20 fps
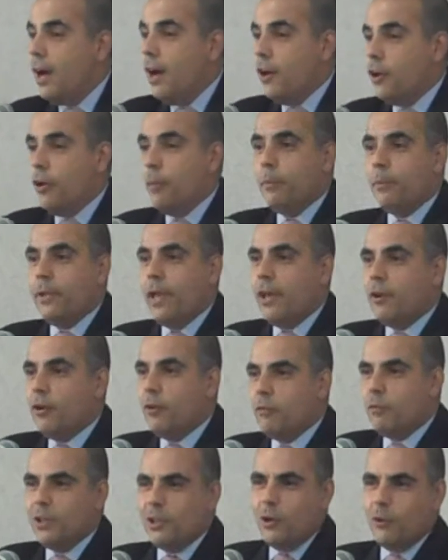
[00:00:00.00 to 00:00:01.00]
I don't plan
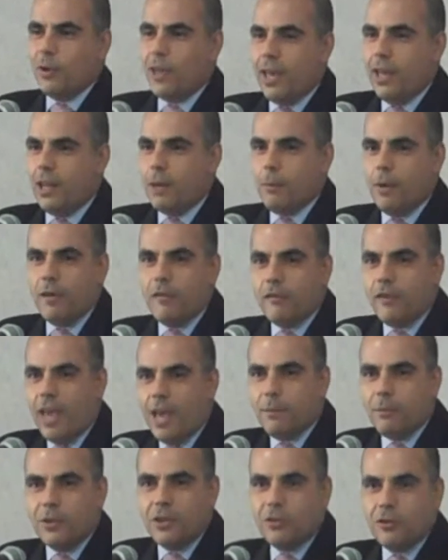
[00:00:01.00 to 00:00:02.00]
on relocating my
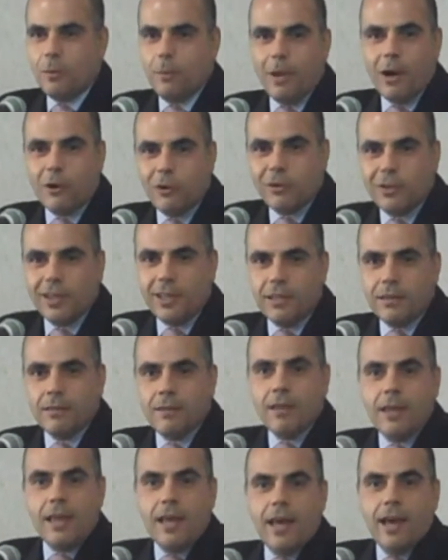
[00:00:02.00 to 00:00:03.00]
family to Maryland,
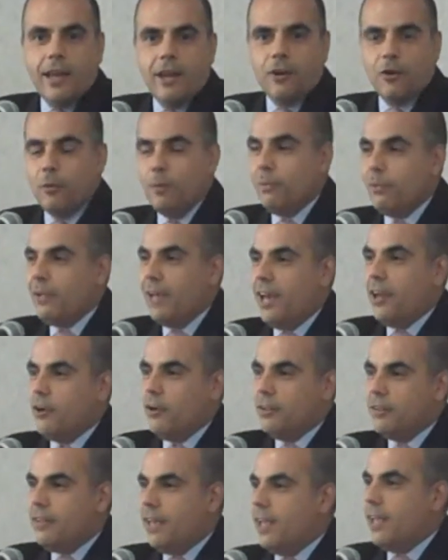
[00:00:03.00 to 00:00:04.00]
and I don't plan
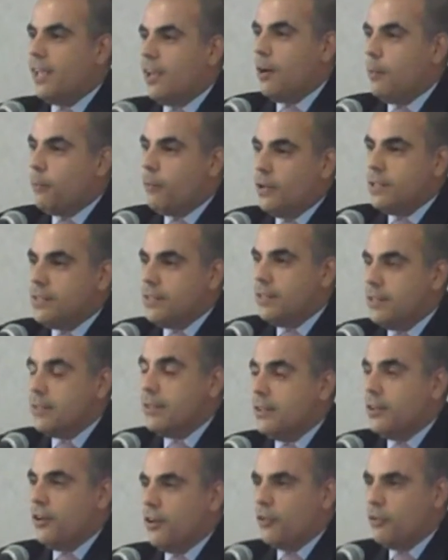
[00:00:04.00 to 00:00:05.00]
on taking up
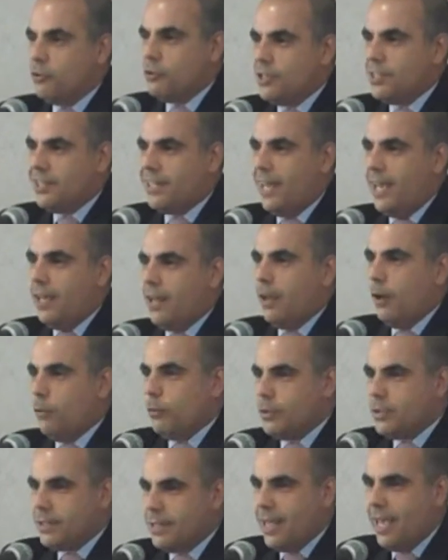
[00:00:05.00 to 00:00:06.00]
residence in another state. I
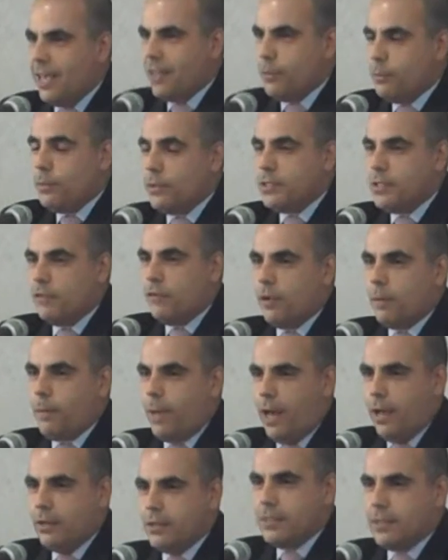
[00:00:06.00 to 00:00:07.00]
will stay in the Pacific
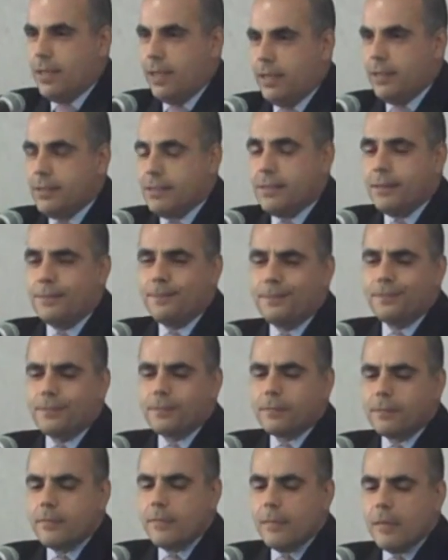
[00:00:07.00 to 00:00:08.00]
Palisades.
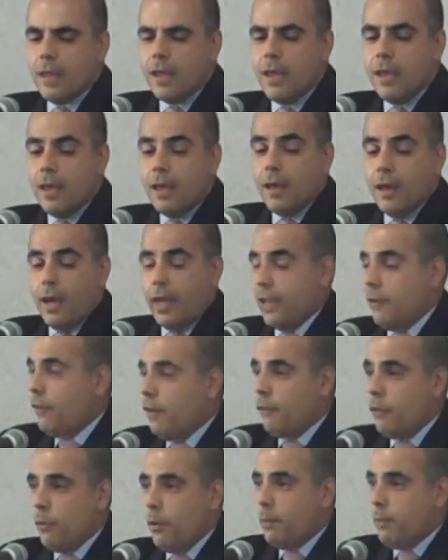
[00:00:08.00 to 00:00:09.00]
I give
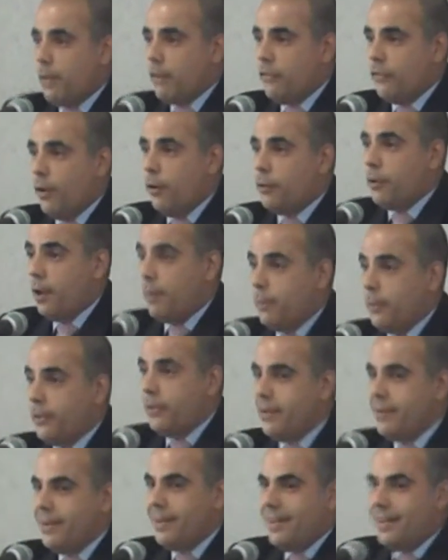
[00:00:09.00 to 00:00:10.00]
everyone my phone
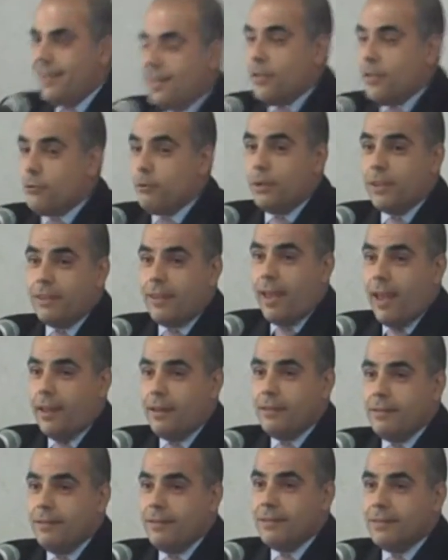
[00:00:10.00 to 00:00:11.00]
number,
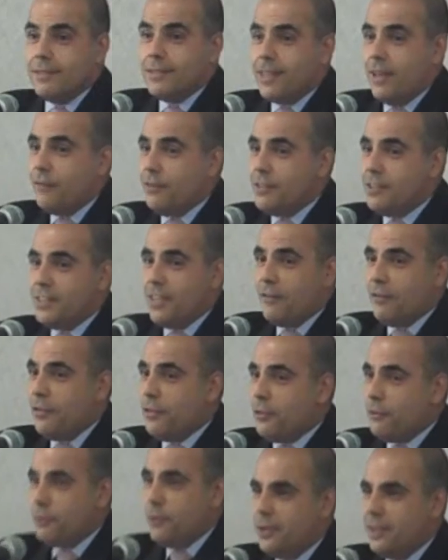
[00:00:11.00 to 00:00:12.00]

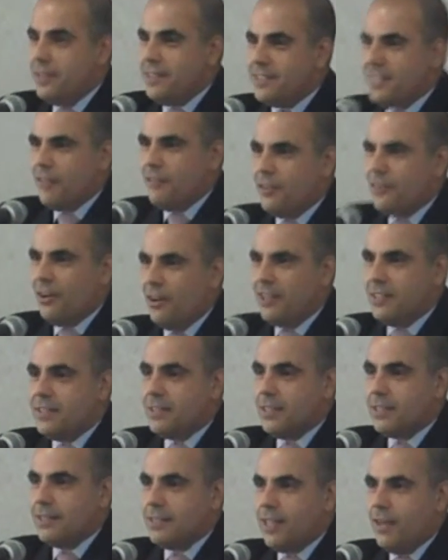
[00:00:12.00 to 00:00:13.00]

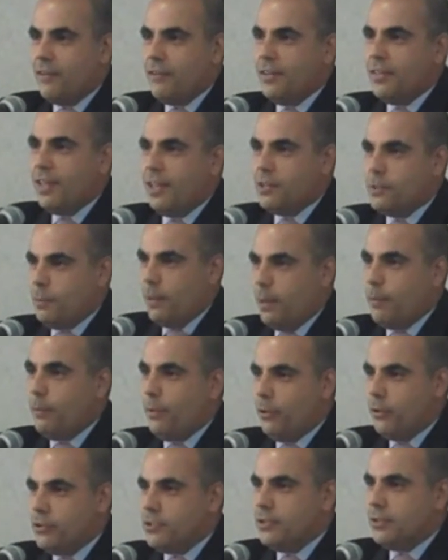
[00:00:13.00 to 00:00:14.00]
310-773-7967. That's my
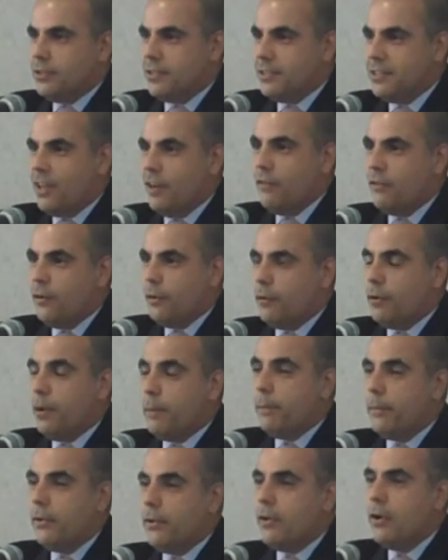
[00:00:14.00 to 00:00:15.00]
personal cell phone
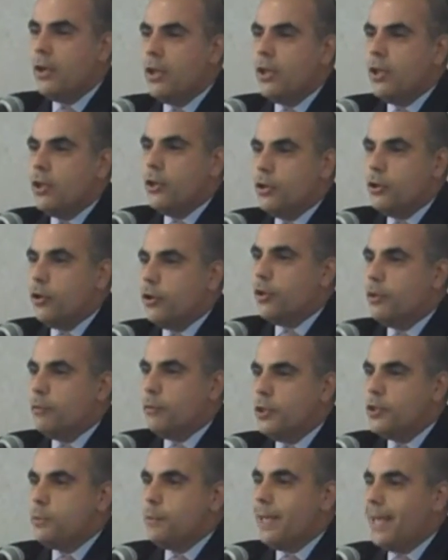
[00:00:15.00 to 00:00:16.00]
number. You can
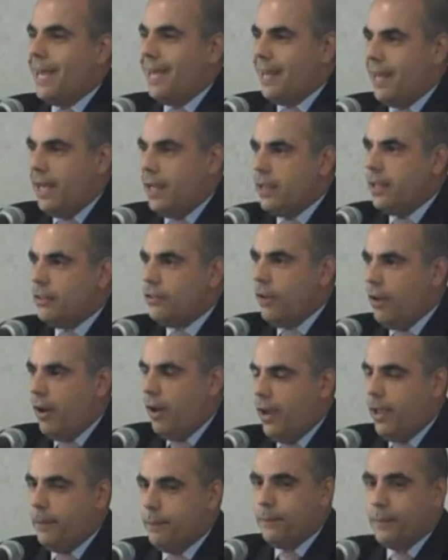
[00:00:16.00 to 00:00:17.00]
reach me at any
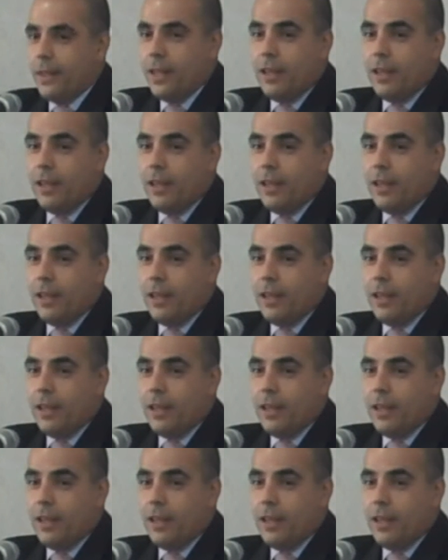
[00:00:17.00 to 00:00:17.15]
time.